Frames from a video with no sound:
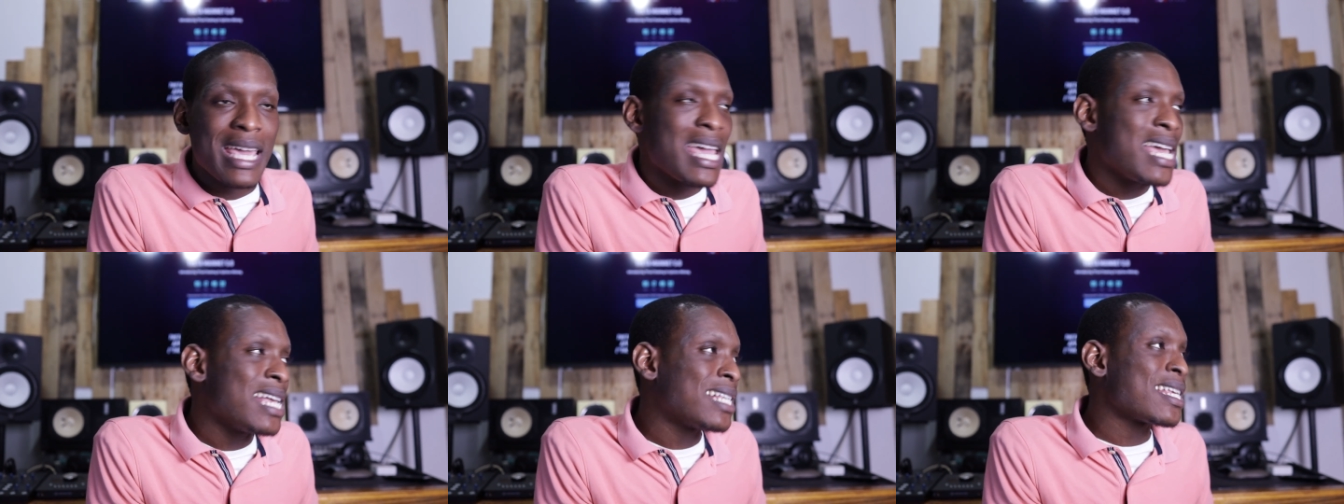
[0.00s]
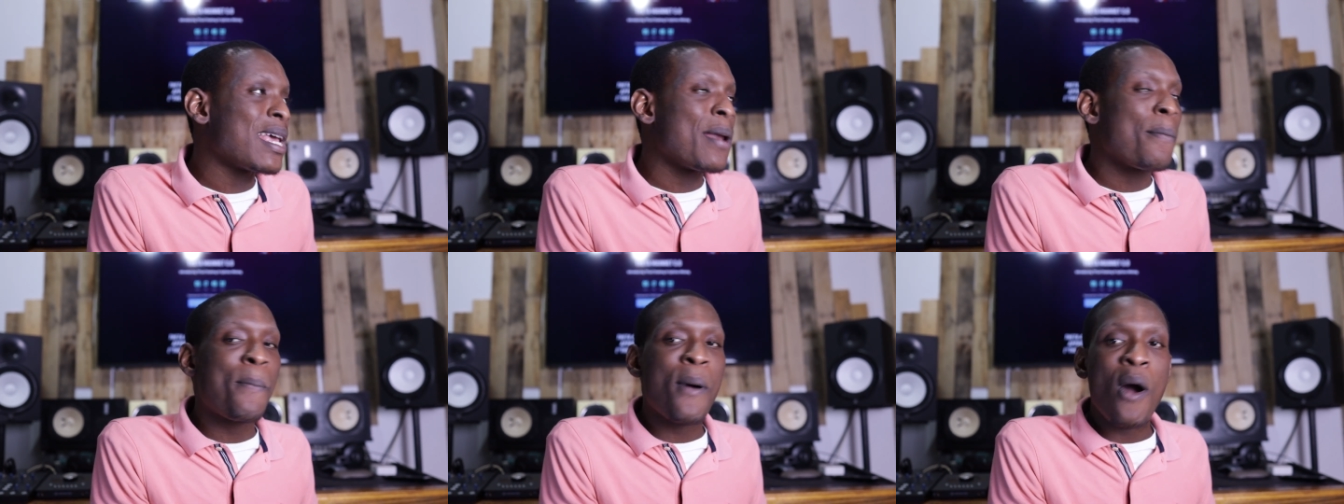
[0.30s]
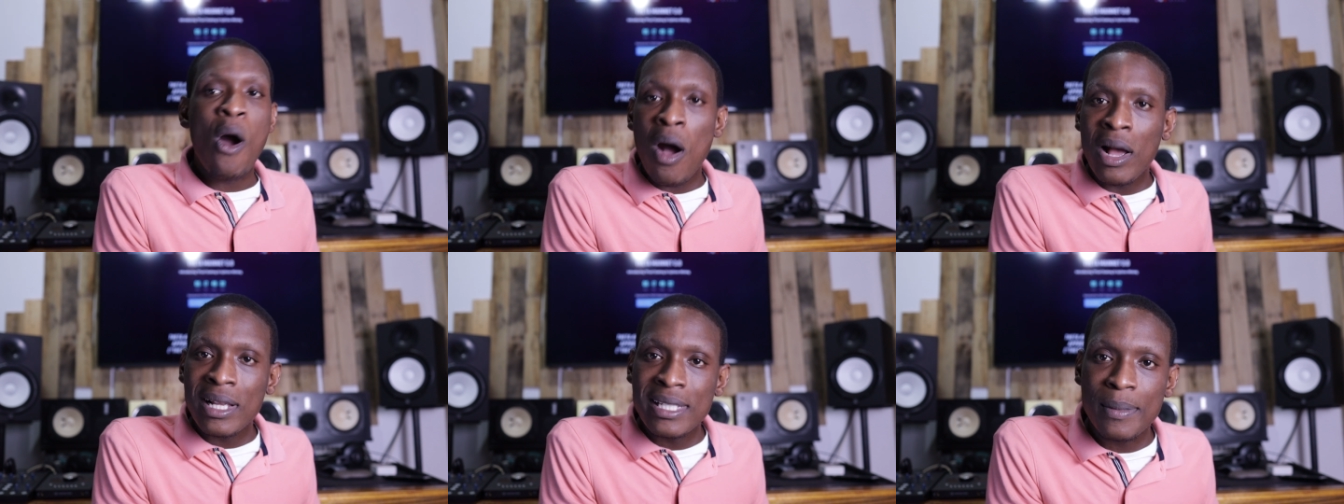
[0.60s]
is it
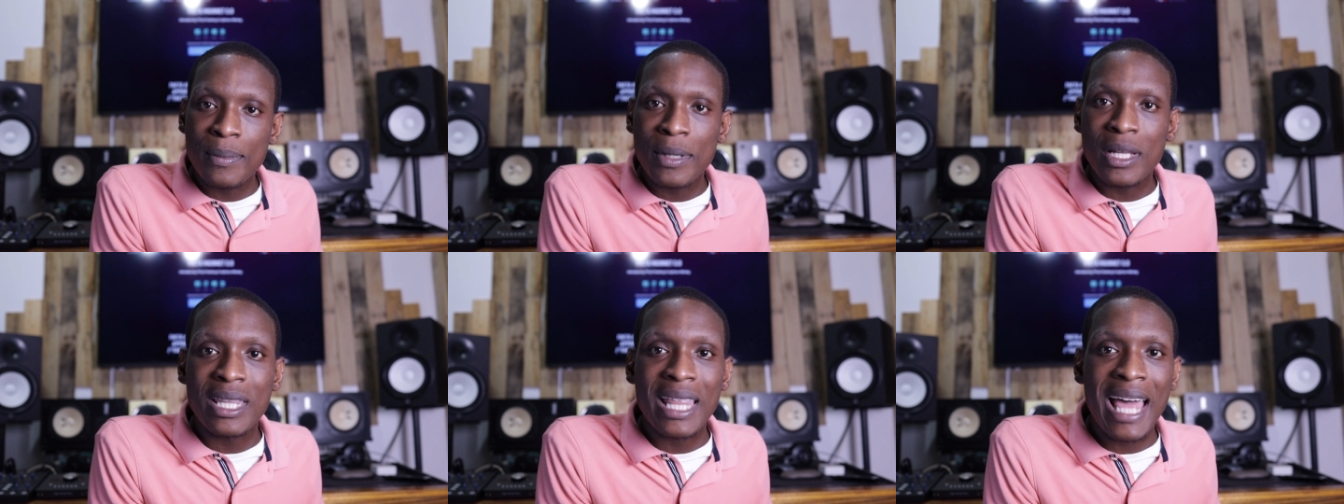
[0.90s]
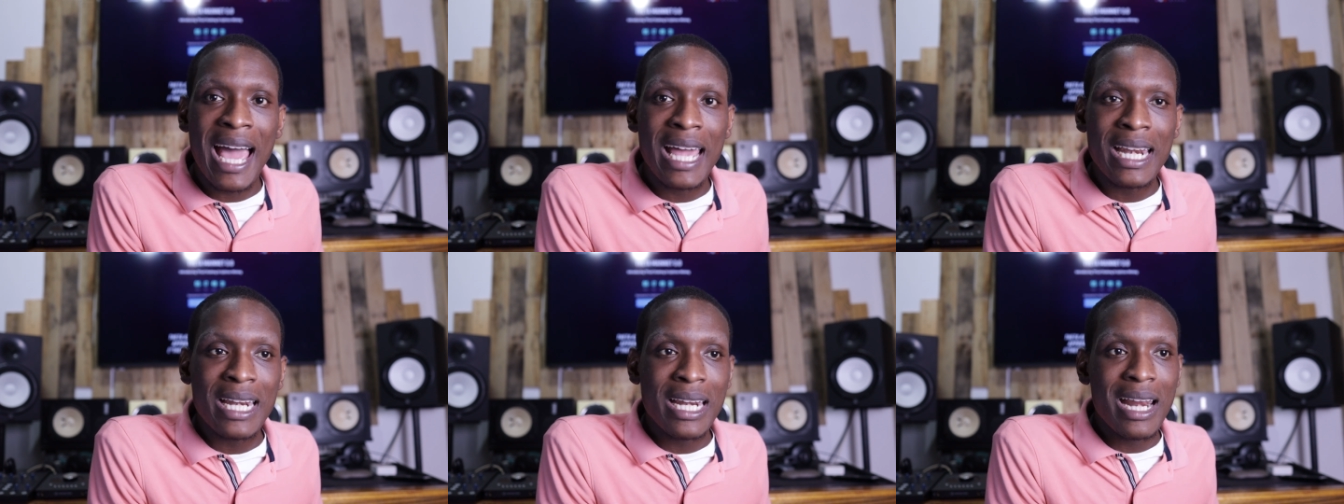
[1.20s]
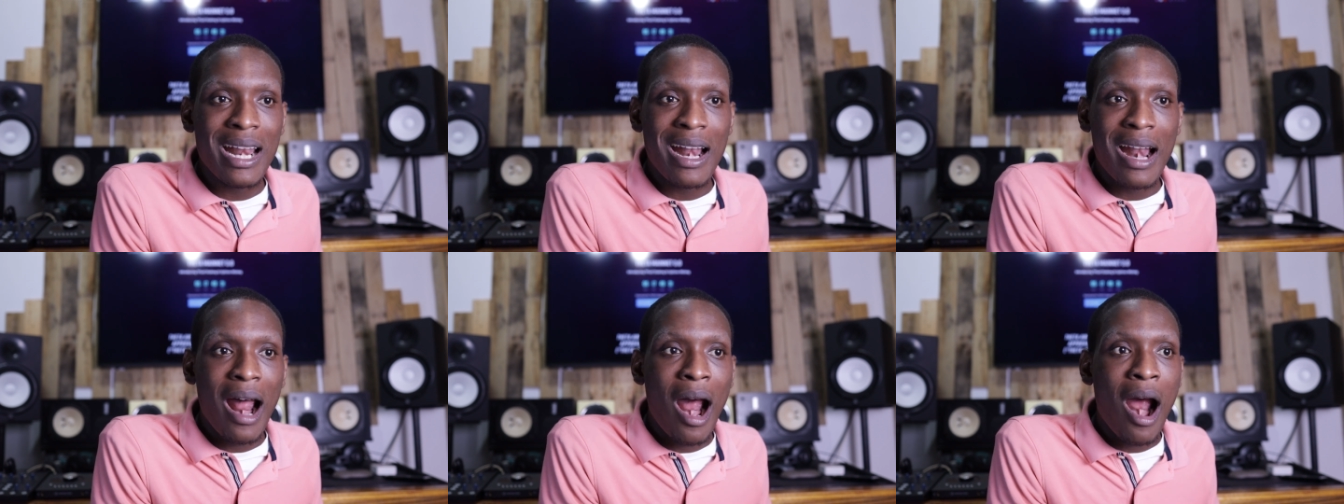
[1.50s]
possible that
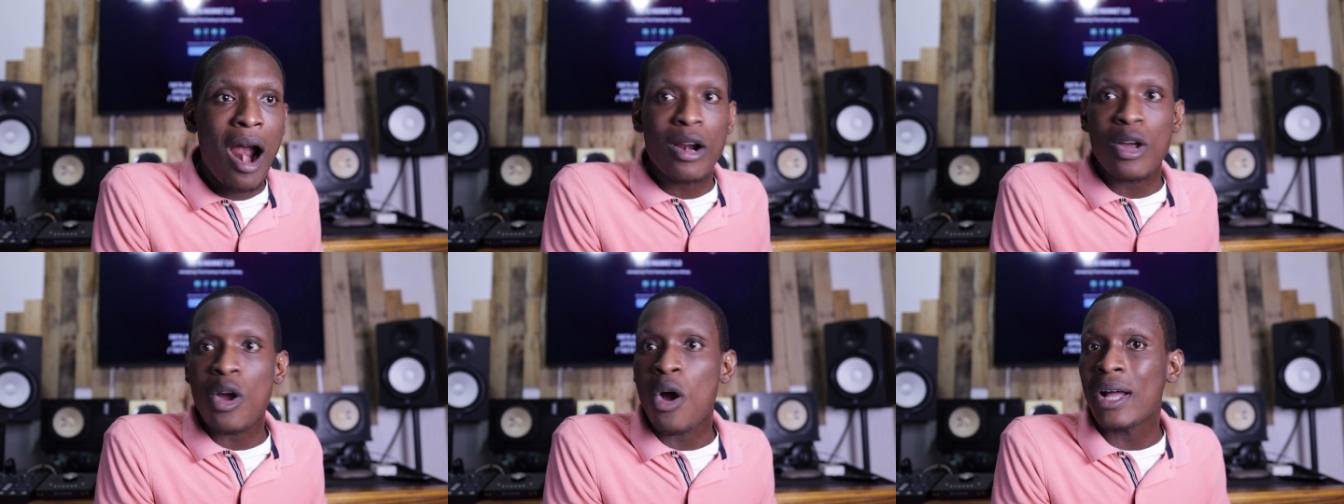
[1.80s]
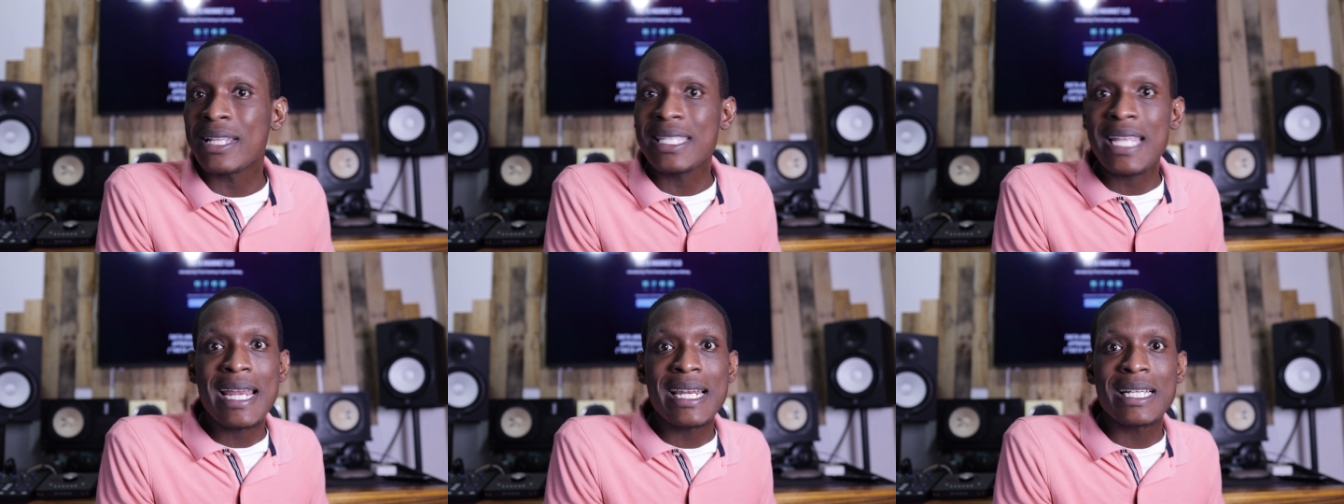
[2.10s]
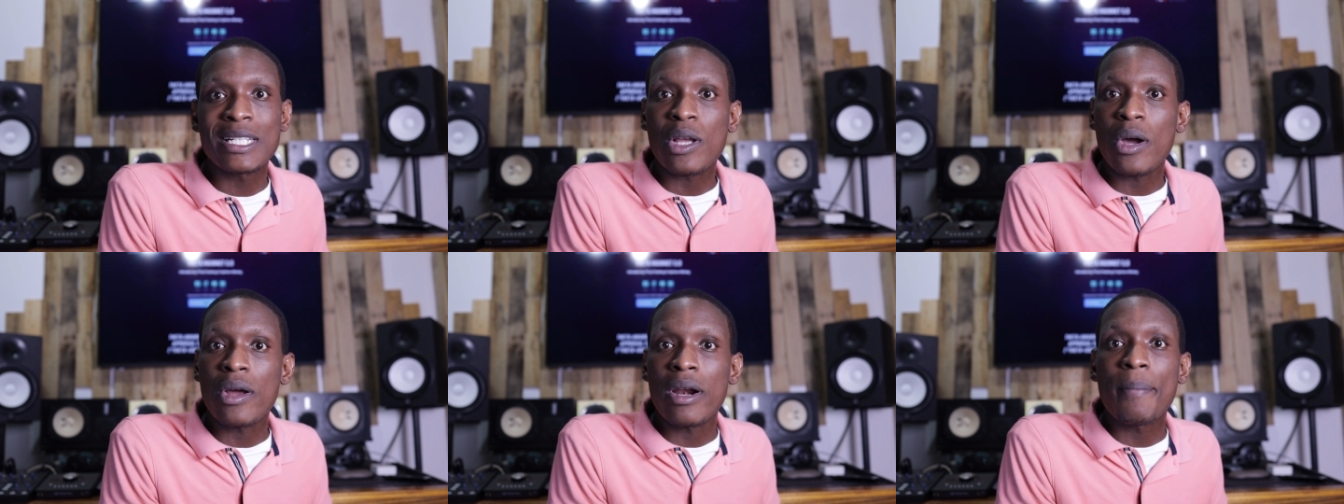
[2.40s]
our content
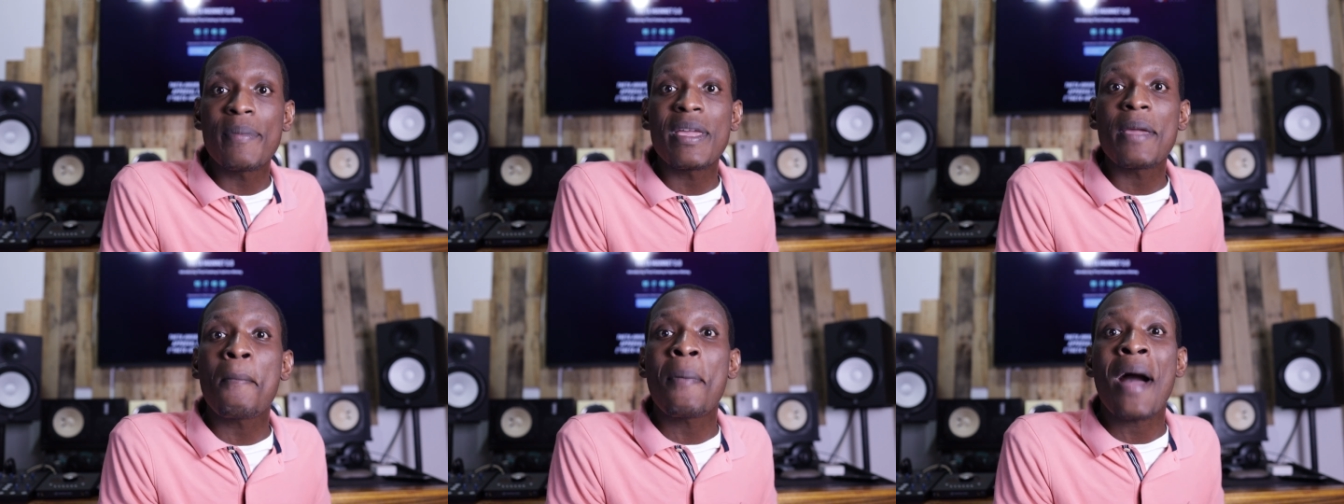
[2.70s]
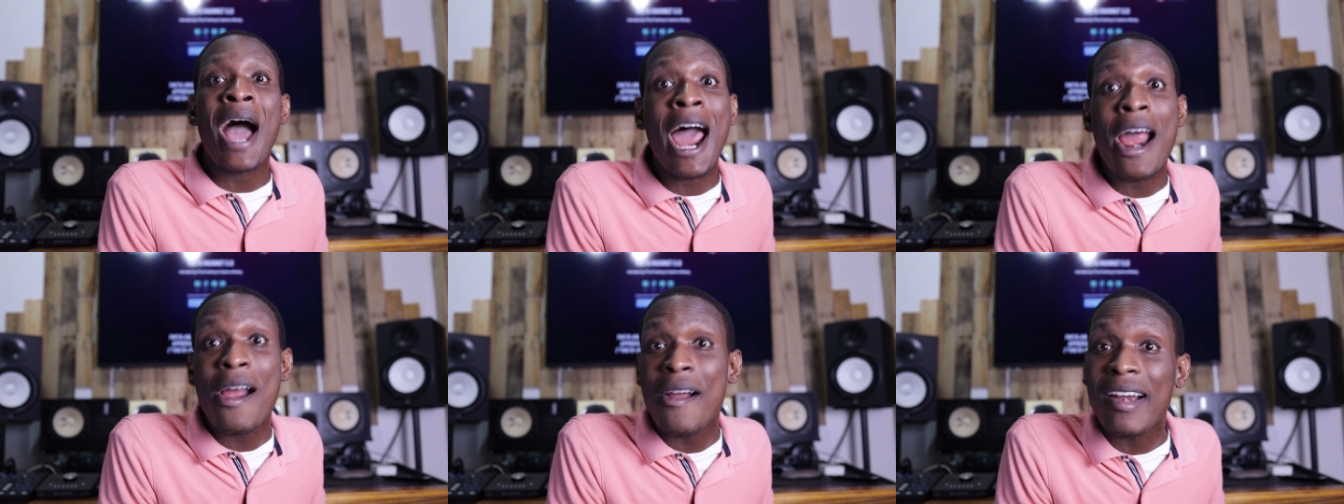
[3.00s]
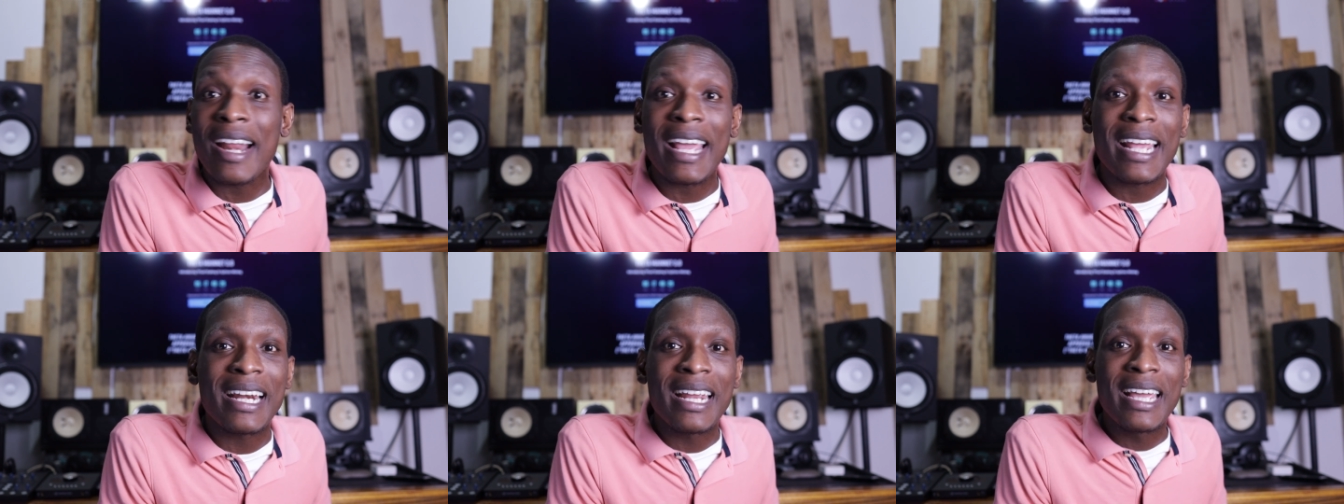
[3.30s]
is gonna be
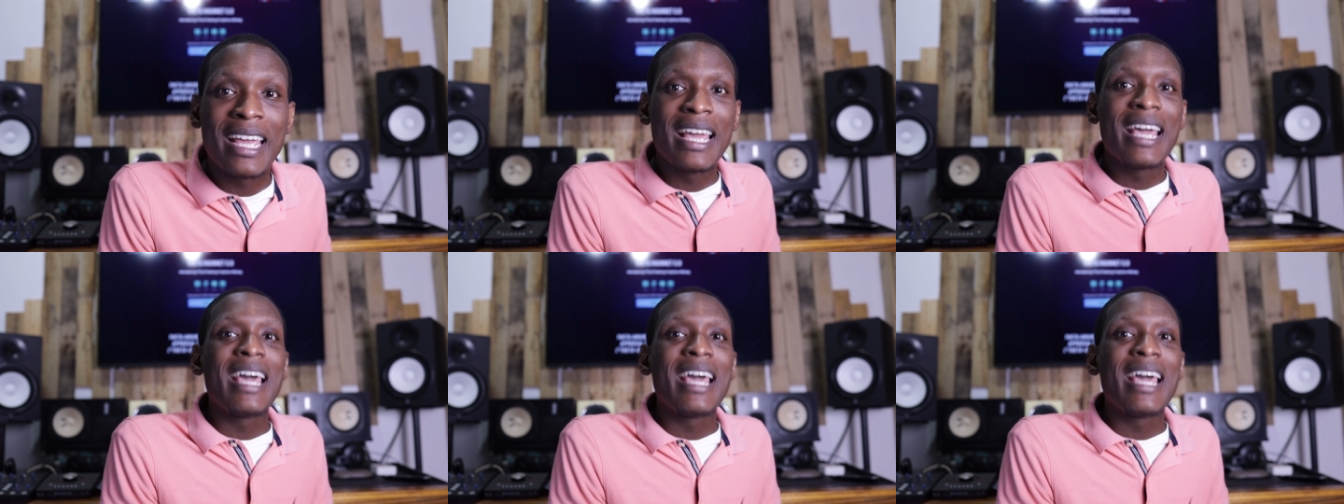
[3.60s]
pirated?